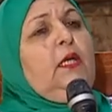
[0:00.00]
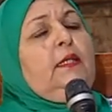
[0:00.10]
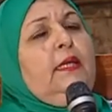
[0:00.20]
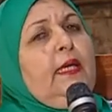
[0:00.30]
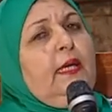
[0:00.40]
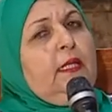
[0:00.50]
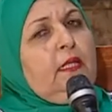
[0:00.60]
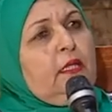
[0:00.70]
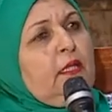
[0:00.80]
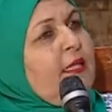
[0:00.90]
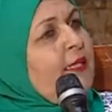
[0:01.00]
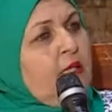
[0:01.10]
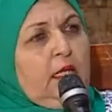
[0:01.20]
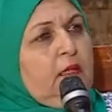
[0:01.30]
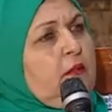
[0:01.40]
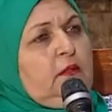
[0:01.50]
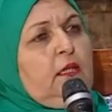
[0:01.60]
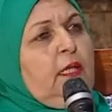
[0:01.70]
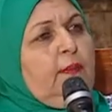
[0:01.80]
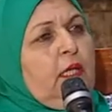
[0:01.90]
They read a lot
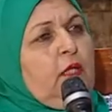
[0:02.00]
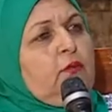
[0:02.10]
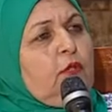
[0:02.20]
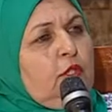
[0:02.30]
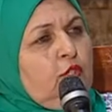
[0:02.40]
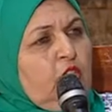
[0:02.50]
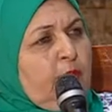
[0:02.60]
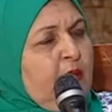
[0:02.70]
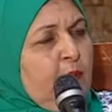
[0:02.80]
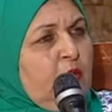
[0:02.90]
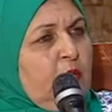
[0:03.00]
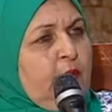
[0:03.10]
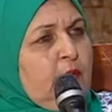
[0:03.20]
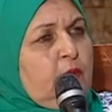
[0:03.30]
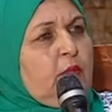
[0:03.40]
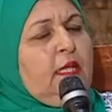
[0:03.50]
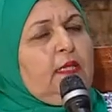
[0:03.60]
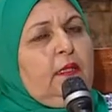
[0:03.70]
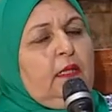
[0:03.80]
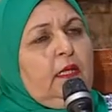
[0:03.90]
about German monuments
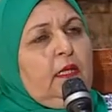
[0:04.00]
and